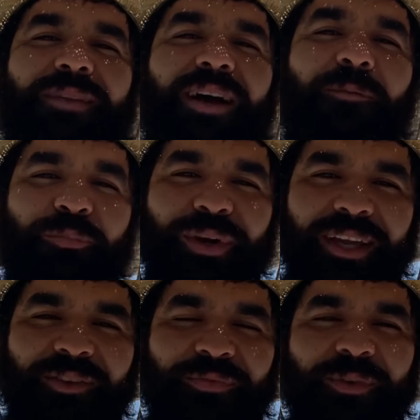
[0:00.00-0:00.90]

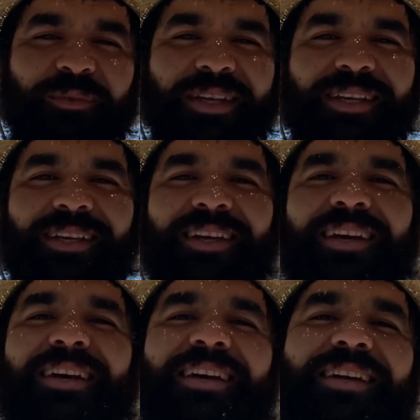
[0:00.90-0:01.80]
upbringing for me
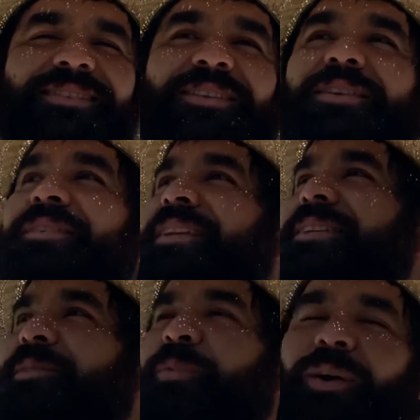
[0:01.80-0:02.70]
because in these
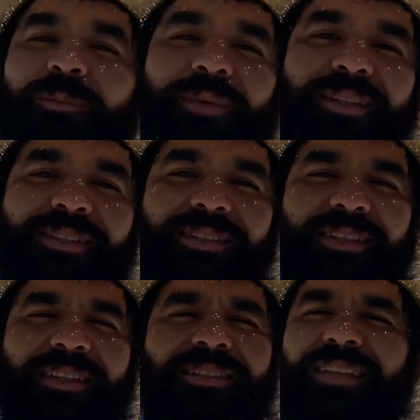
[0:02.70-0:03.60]
apartments,
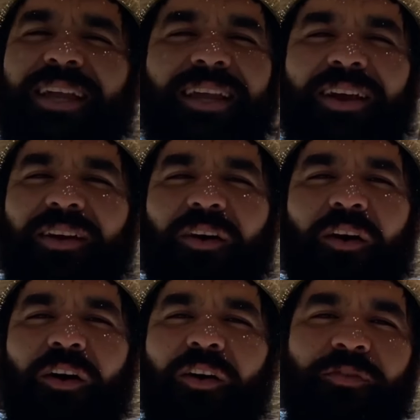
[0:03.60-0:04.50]
it's like
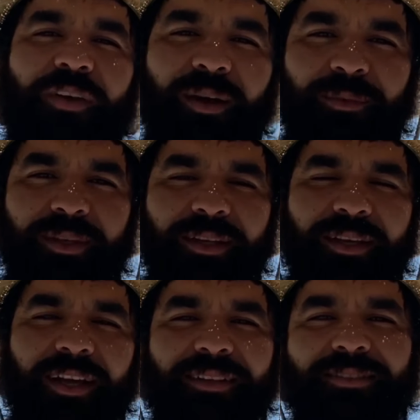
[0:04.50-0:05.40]
all family at the